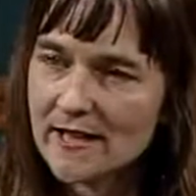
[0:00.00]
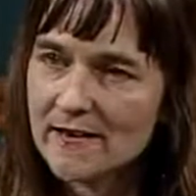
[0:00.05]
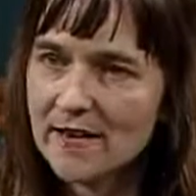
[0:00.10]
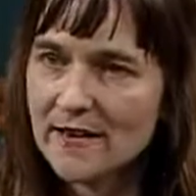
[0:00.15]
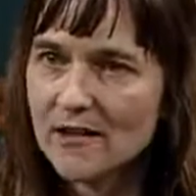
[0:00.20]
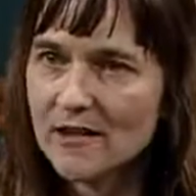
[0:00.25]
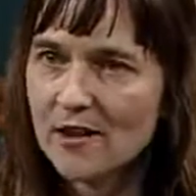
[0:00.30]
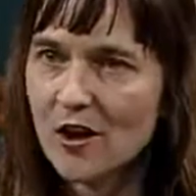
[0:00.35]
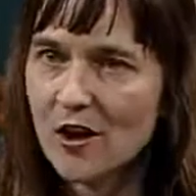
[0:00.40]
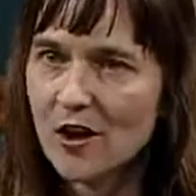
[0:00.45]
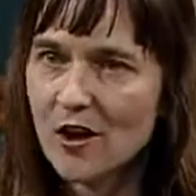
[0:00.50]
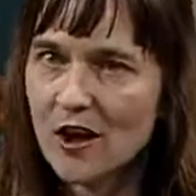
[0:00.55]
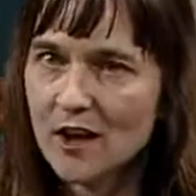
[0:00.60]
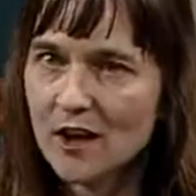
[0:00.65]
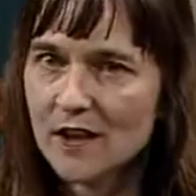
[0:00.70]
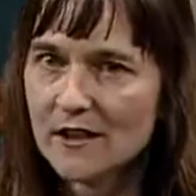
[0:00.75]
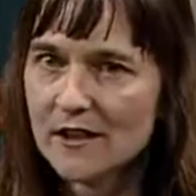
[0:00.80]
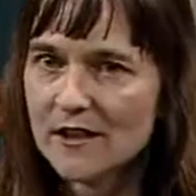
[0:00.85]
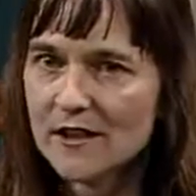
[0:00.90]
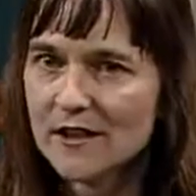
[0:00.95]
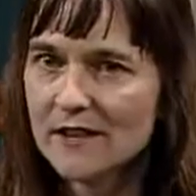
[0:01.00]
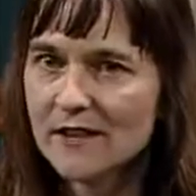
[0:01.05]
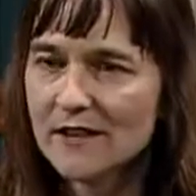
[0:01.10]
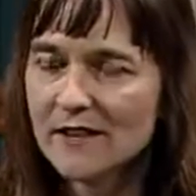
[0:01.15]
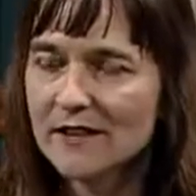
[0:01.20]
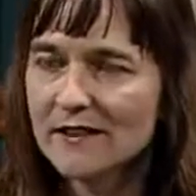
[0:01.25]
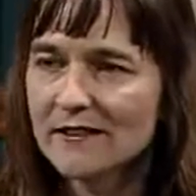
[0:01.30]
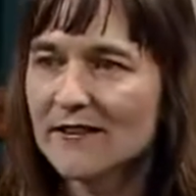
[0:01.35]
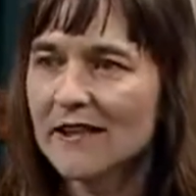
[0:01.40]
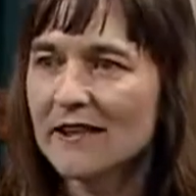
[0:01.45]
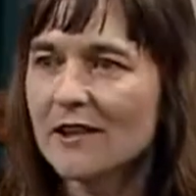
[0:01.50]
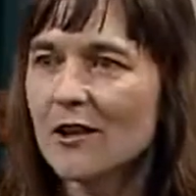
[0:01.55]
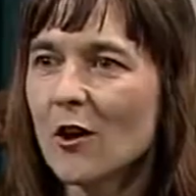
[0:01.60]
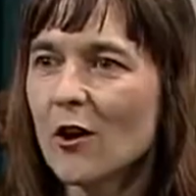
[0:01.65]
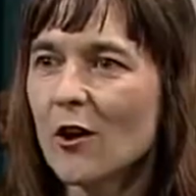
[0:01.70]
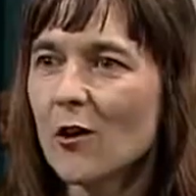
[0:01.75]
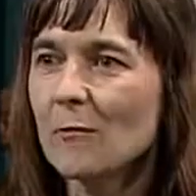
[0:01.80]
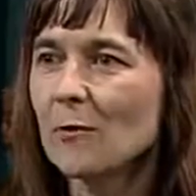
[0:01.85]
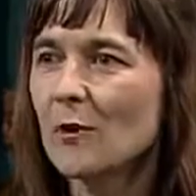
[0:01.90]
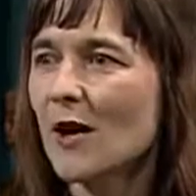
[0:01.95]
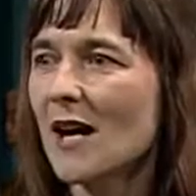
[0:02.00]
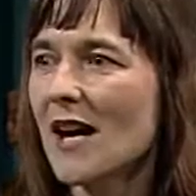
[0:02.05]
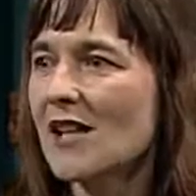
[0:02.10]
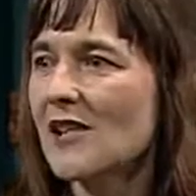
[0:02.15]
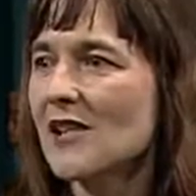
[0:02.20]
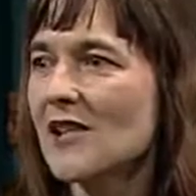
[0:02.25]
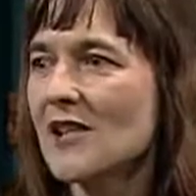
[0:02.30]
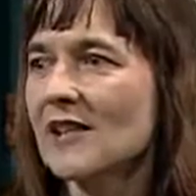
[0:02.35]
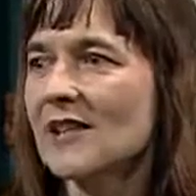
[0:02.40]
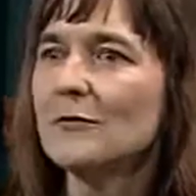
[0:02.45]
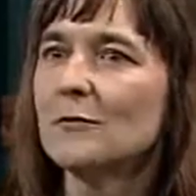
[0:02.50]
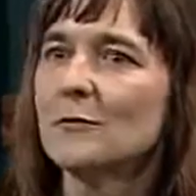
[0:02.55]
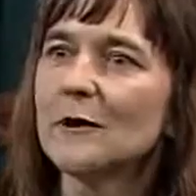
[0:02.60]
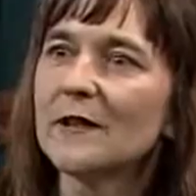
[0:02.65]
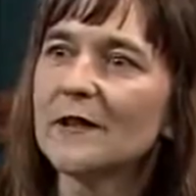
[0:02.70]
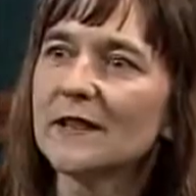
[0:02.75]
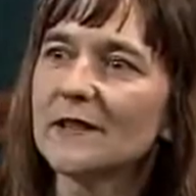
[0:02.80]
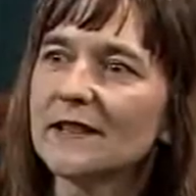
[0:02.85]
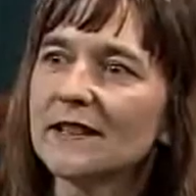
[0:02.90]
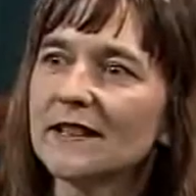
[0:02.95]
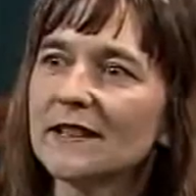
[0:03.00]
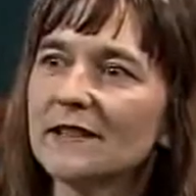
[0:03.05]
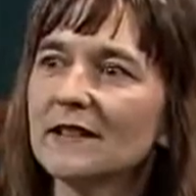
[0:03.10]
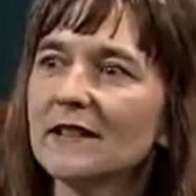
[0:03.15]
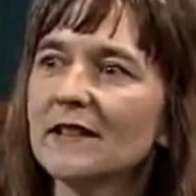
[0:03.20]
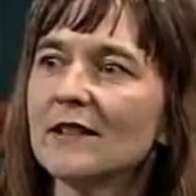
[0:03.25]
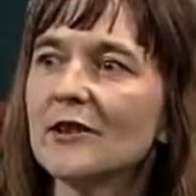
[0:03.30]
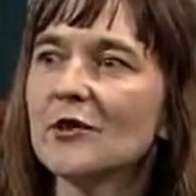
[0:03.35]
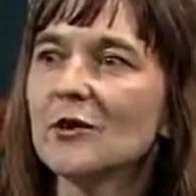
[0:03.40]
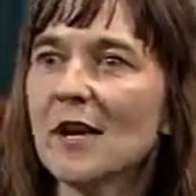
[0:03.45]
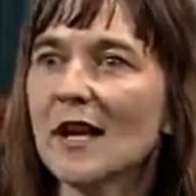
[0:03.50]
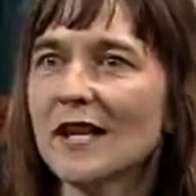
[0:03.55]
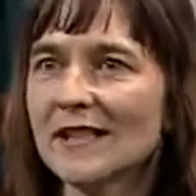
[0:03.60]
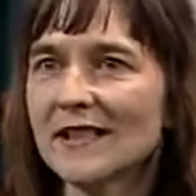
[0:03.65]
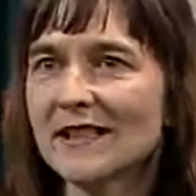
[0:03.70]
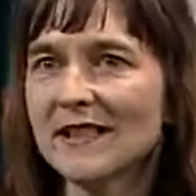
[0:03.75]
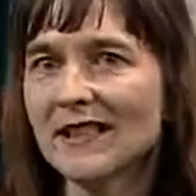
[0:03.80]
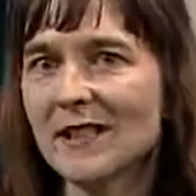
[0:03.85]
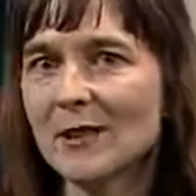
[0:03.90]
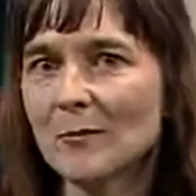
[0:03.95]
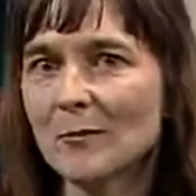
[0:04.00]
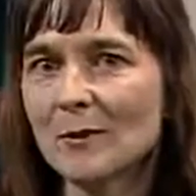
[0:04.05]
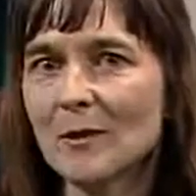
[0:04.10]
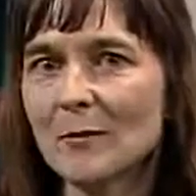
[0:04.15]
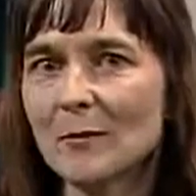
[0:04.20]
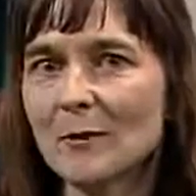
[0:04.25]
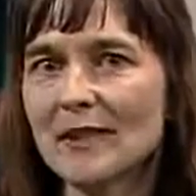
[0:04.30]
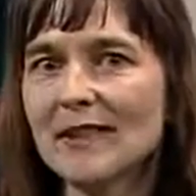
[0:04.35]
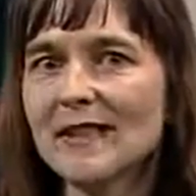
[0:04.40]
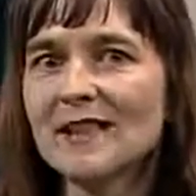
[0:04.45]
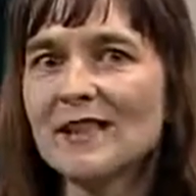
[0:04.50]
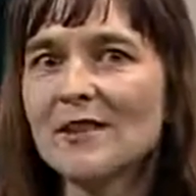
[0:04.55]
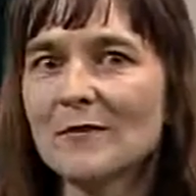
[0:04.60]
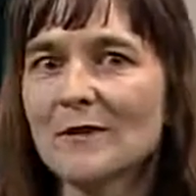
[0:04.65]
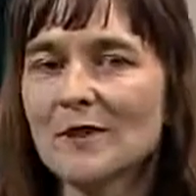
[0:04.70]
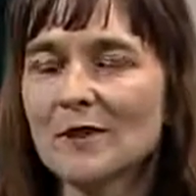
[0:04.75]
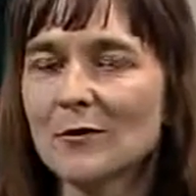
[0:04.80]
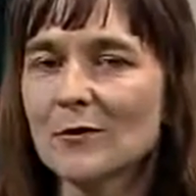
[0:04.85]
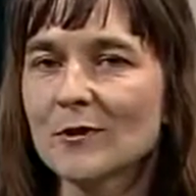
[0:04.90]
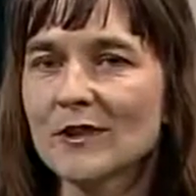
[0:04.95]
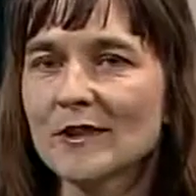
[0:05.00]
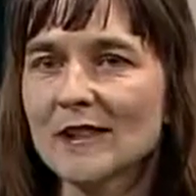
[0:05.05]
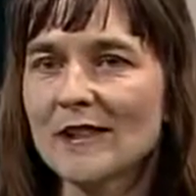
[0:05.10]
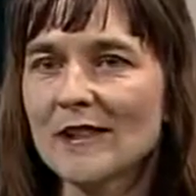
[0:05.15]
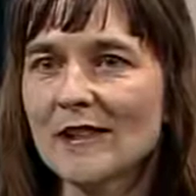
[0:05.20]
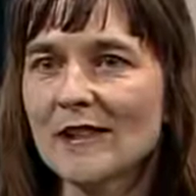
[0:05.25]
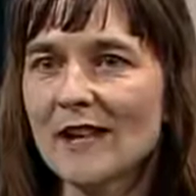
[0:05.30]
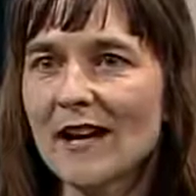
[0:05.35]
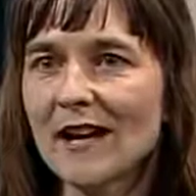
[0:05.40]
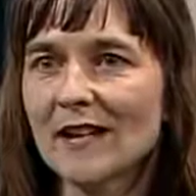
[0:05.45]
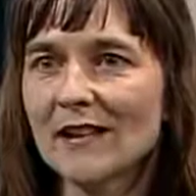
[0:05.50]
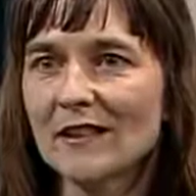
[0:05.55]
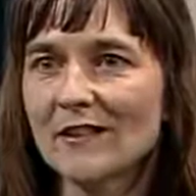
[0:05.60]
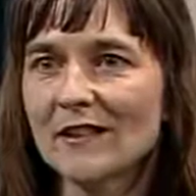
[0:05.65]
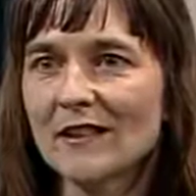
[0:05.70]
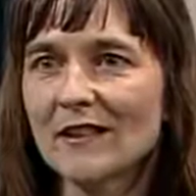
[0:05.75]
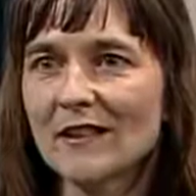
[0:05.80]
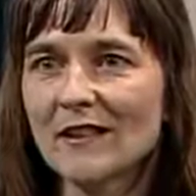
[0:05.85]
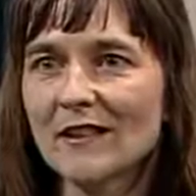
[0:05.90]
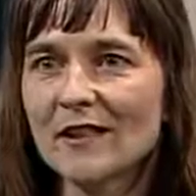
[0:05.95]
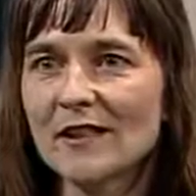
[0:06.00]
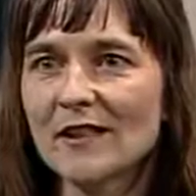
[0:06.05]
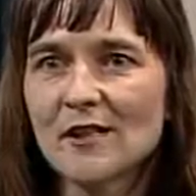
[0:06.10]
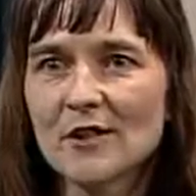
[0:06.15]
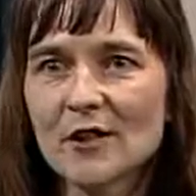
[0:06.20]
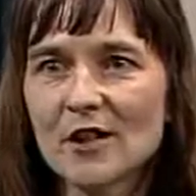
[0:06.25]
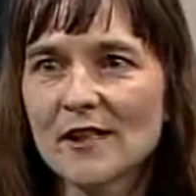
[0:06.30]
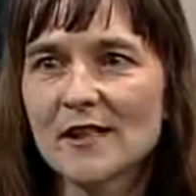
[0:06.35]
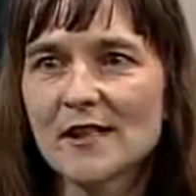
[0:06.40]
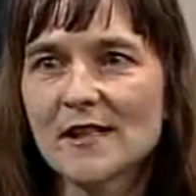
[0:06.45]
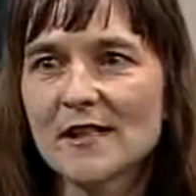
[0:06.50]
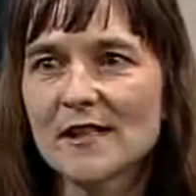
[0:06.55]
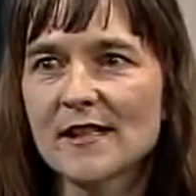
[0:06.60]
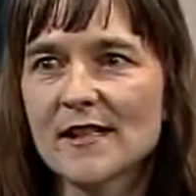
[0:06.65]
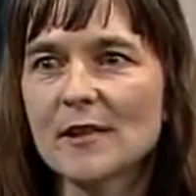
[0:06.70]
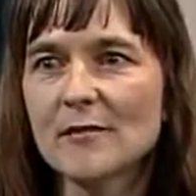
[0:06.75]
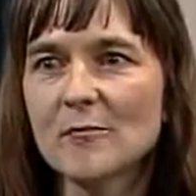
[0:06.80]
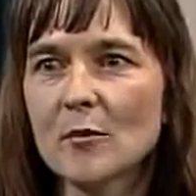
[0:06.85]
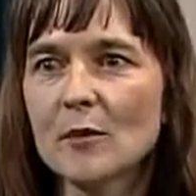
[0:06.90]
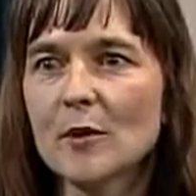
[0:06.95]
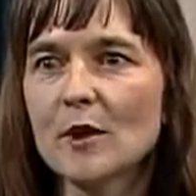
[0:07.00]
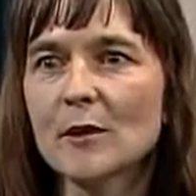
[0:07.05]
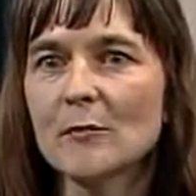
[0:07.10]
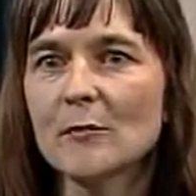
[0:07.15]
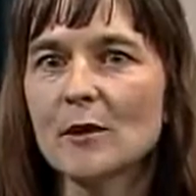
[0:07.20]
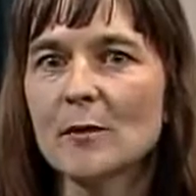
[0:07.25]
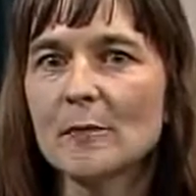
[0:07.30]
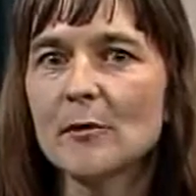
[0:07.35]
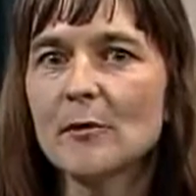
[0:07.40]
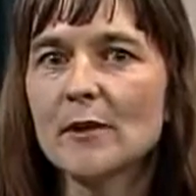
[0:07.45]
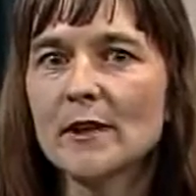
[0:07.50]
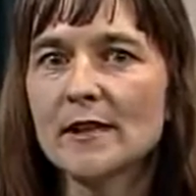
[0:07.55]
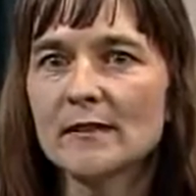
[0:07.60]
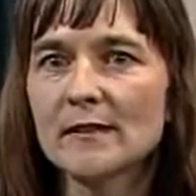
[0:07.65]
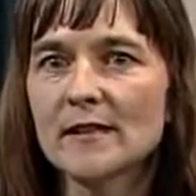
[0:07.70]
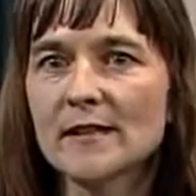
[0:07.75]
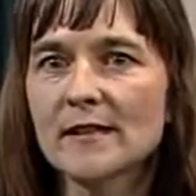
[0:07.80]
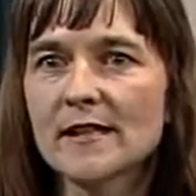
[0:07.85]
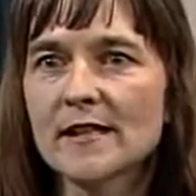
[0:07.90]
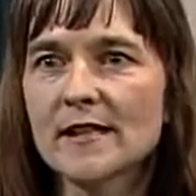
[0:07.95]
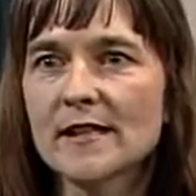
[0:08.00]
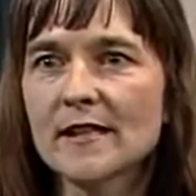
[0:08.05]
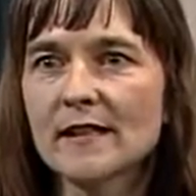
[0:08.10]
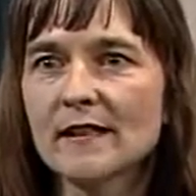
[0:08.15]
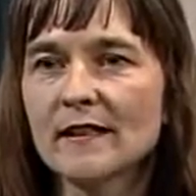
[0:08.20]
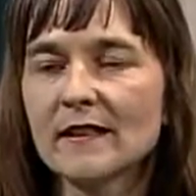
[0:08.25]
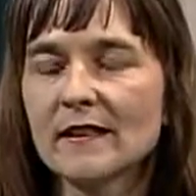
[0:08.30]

this to heart, then the whole project of willing, trying to get what we individually desire, starts to seem more and more pointless.